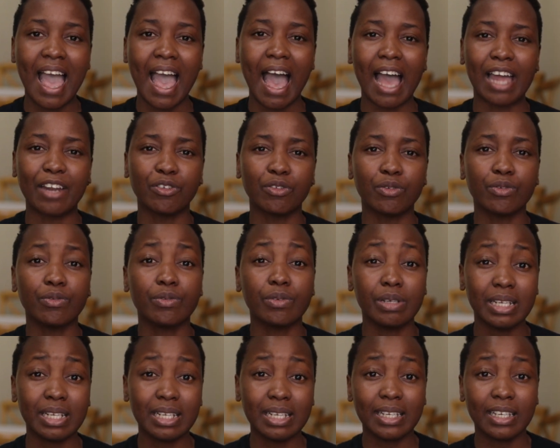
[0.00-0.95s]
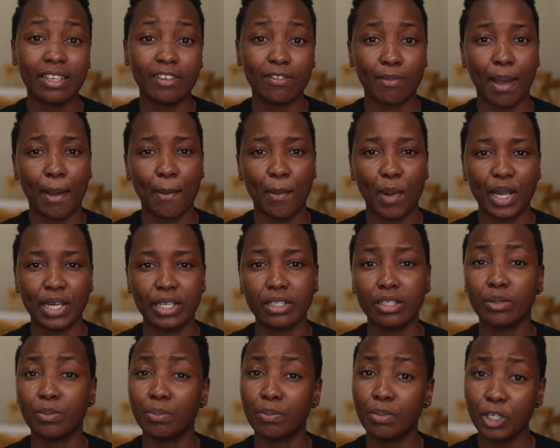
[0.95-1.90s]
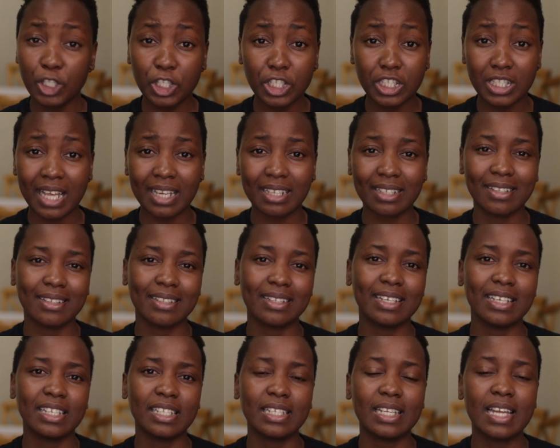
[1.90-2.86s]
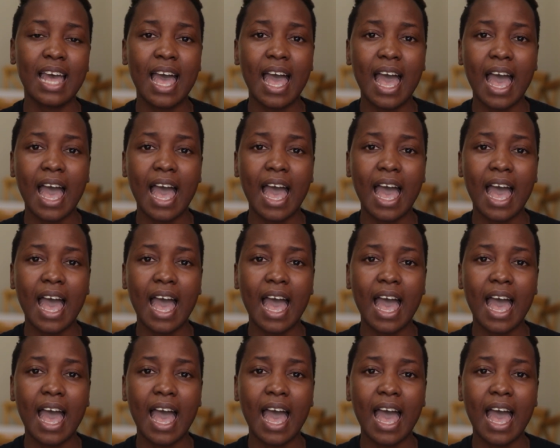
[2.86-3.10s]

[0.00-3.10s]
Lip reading: and really give my body the push that it needs